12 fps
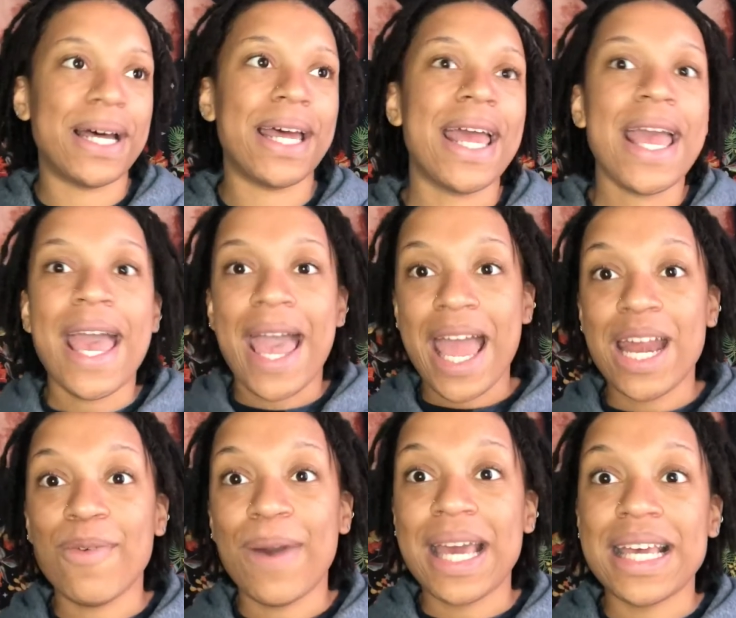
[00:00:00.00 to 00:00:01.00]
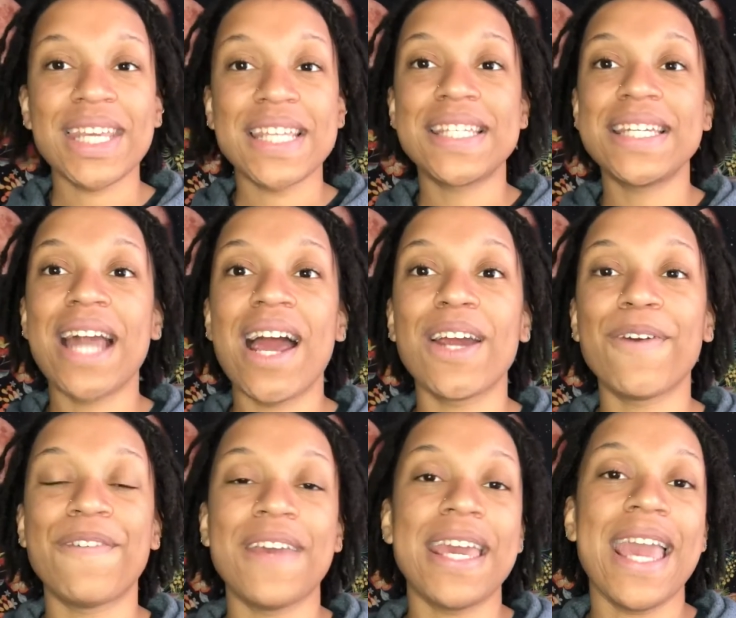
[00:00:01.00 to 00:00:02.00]
But anyways,
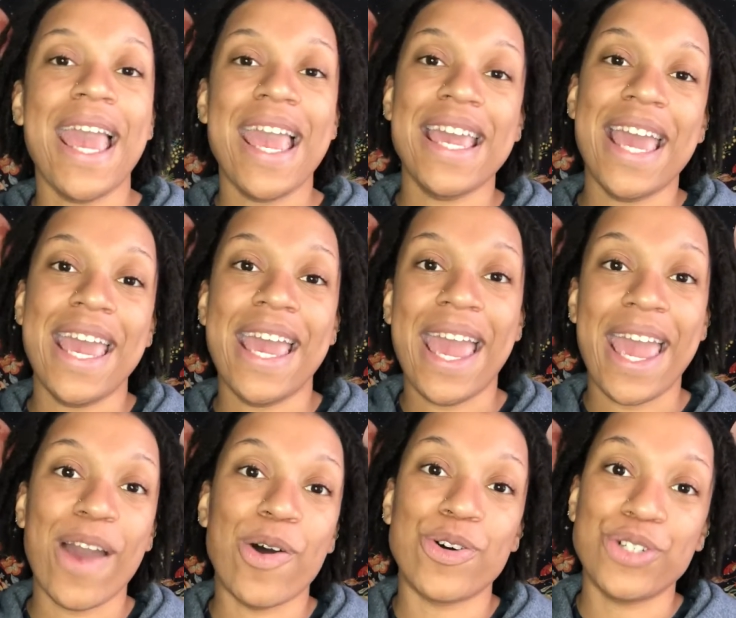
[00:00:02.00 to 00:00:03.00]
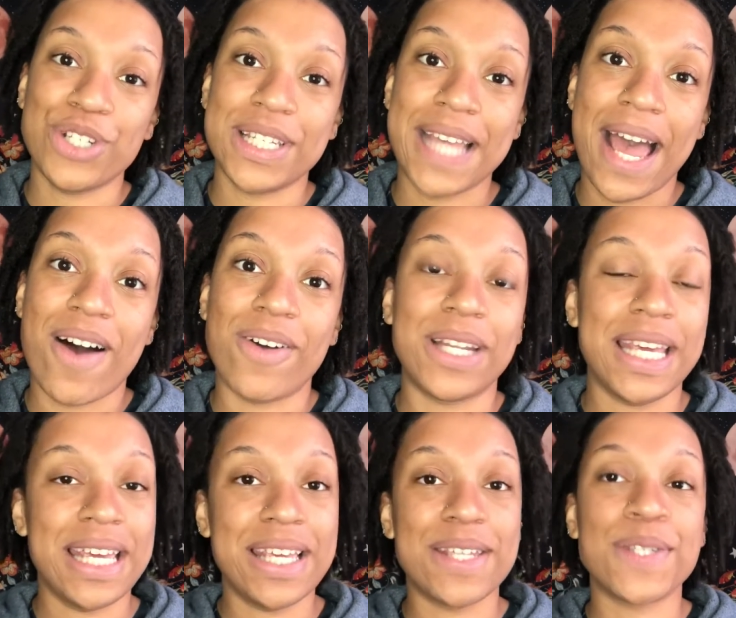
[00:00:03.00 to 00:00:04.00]
sonography, aka ultrasound,
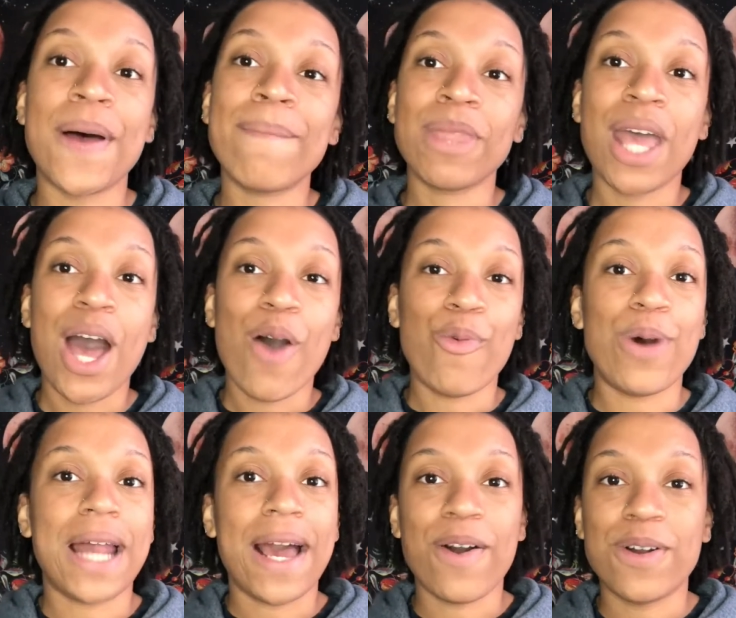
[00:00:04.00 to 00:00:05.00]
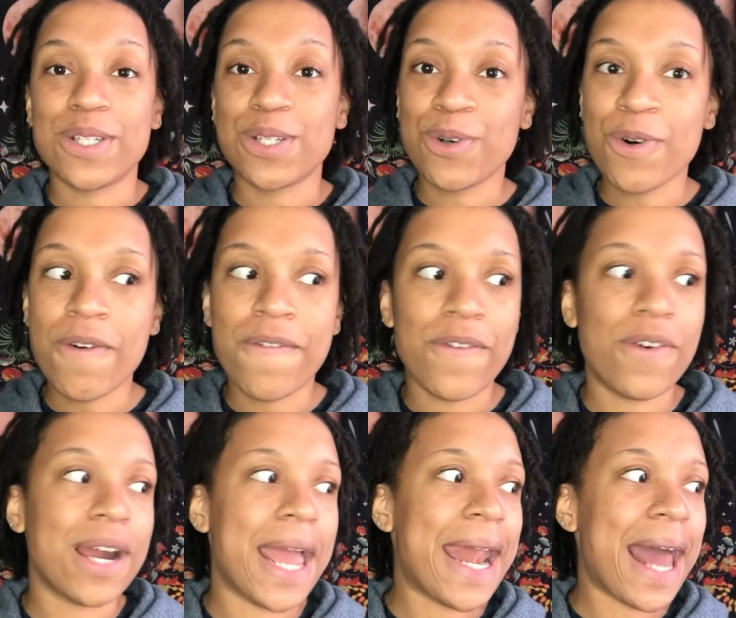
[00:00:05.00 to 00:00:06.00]
is what I go to school
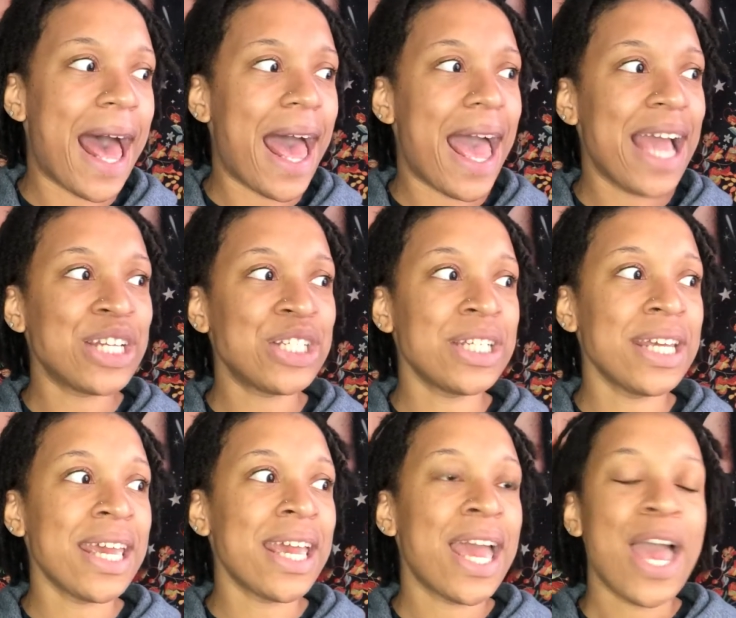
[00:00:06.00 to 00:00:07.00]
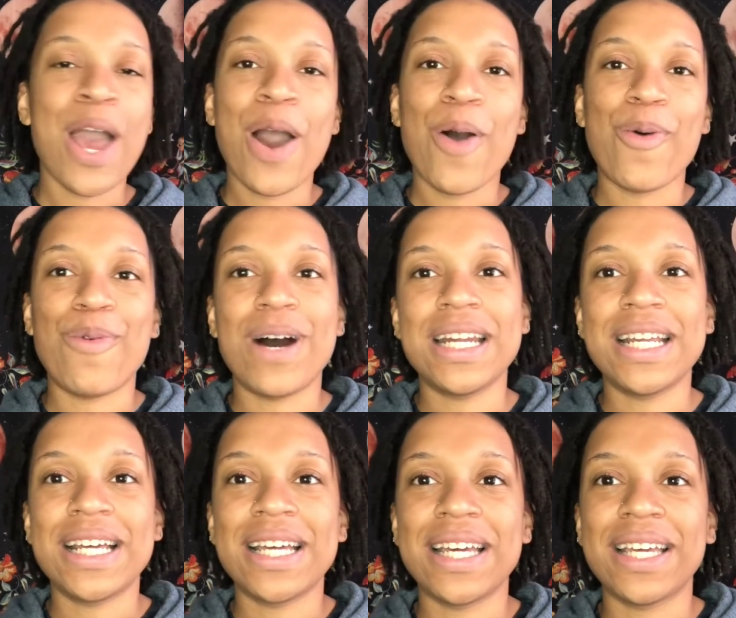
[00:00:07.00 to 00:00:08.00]
for, and I actually
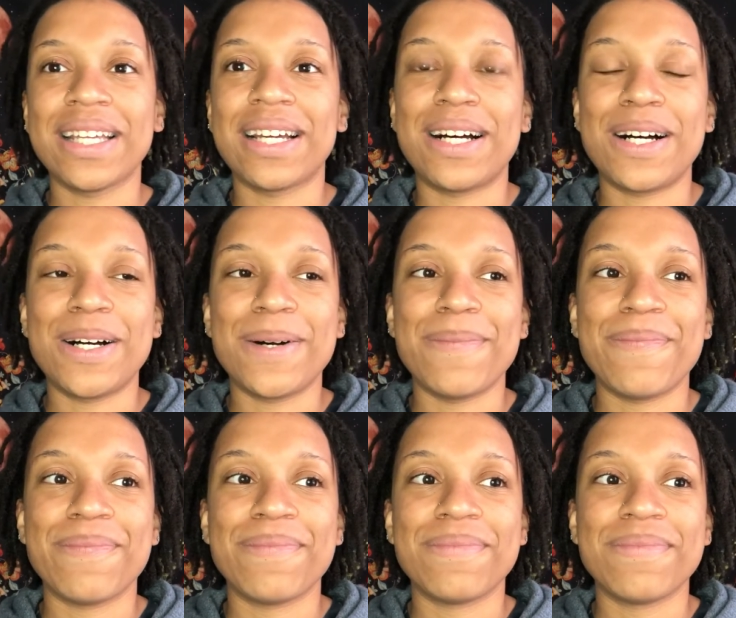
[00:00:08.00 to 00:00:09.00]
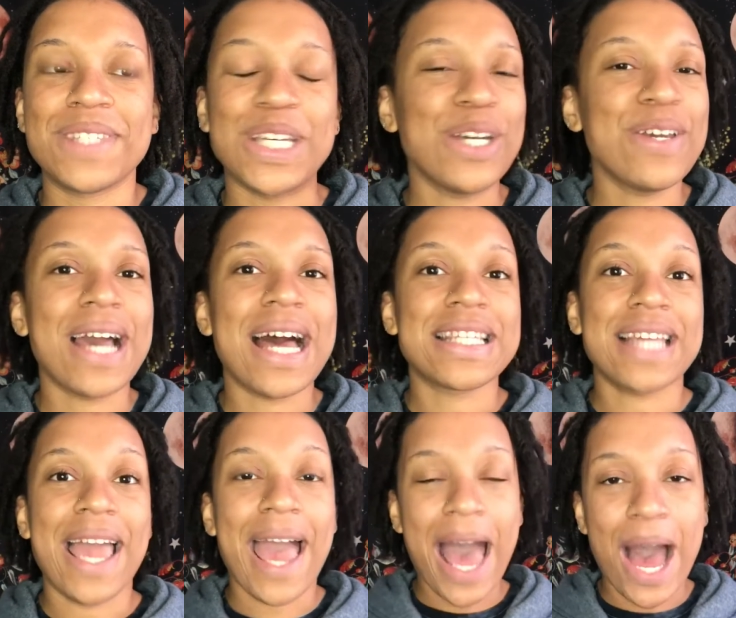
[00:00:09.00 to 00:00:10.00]
wanna um, tell you guys
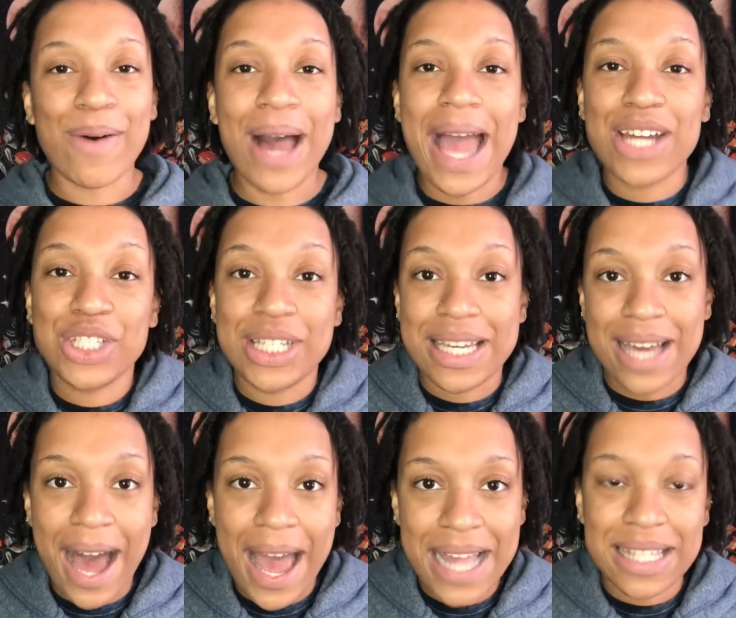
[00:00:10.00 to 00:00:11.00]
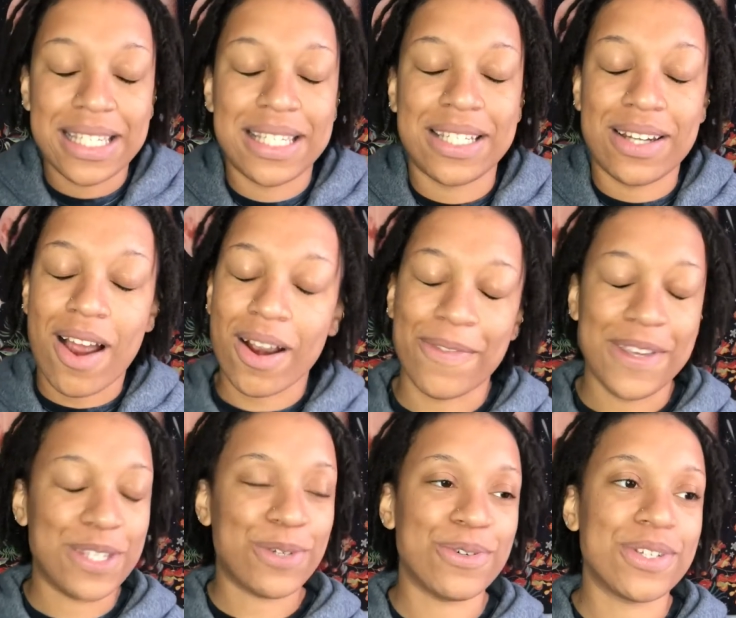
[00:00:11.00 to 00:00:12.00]
like how I actually got into
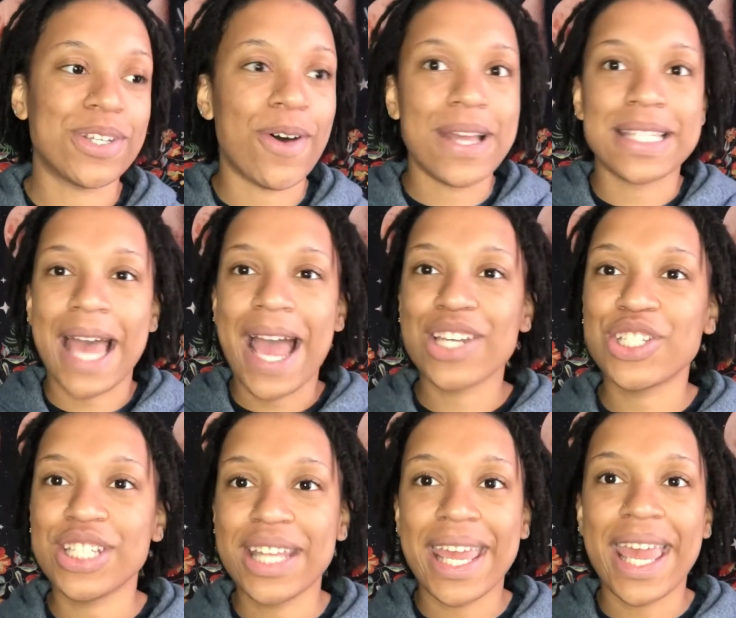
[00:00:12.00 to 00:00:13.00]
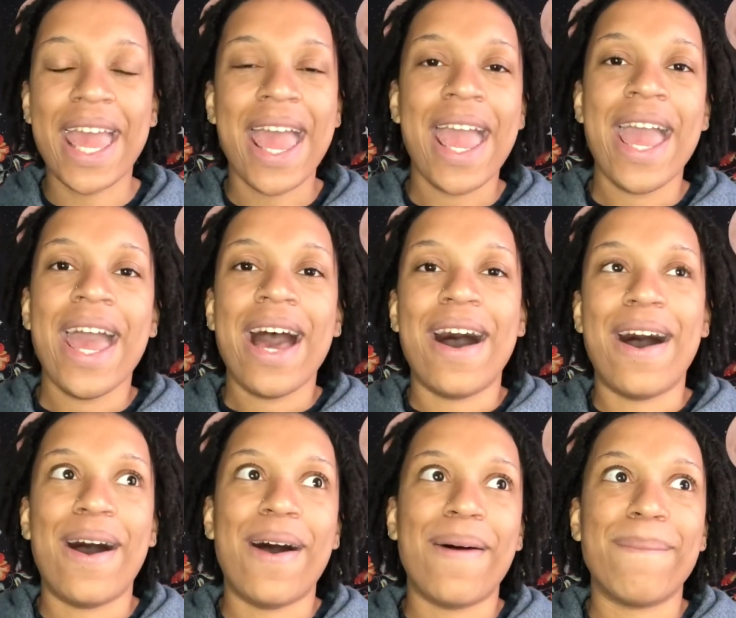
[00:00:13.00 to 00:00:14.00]
sonography school. So it's actually
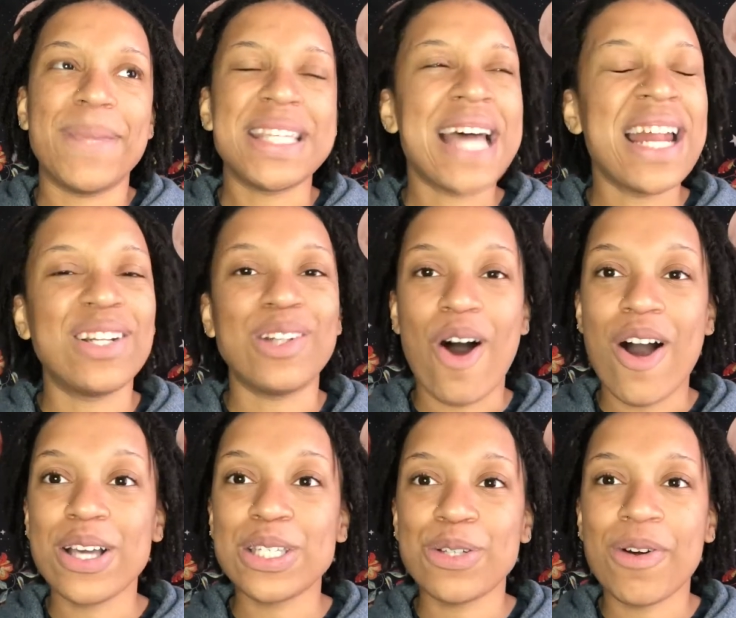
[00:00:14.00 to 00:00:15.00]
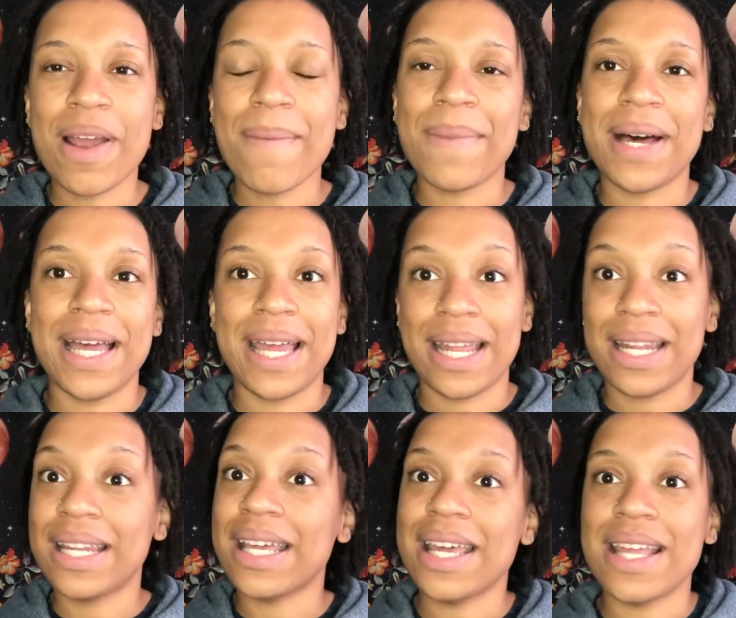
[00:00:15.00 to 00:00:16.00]
um, it's not a long story, but
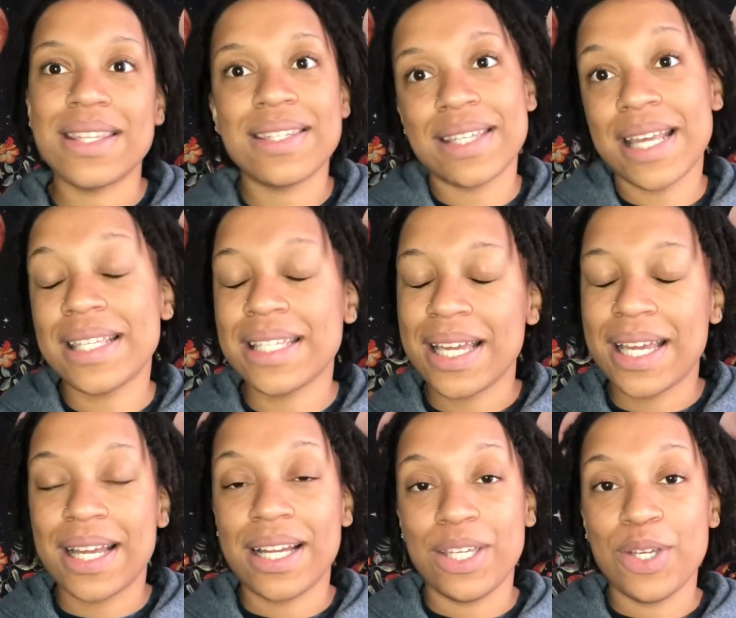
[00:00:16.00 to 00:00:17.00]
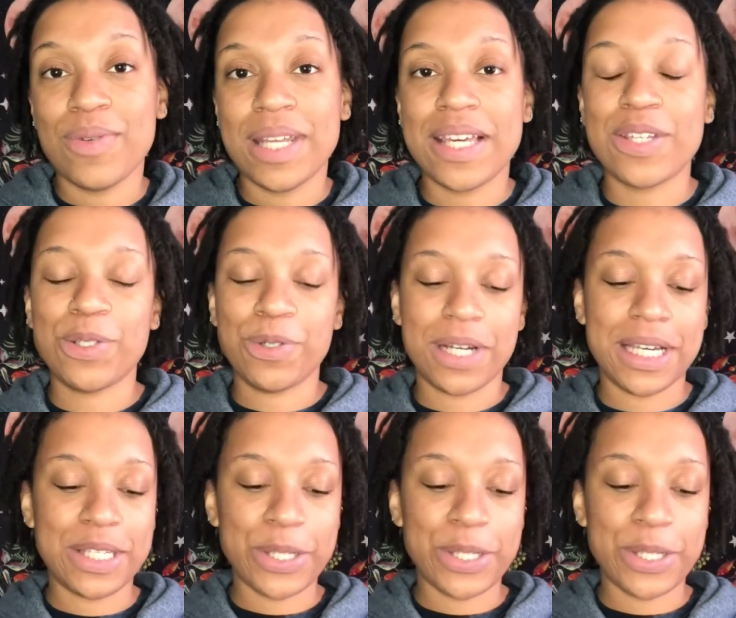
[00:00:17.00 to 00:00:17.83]
it's it's a, a unique story.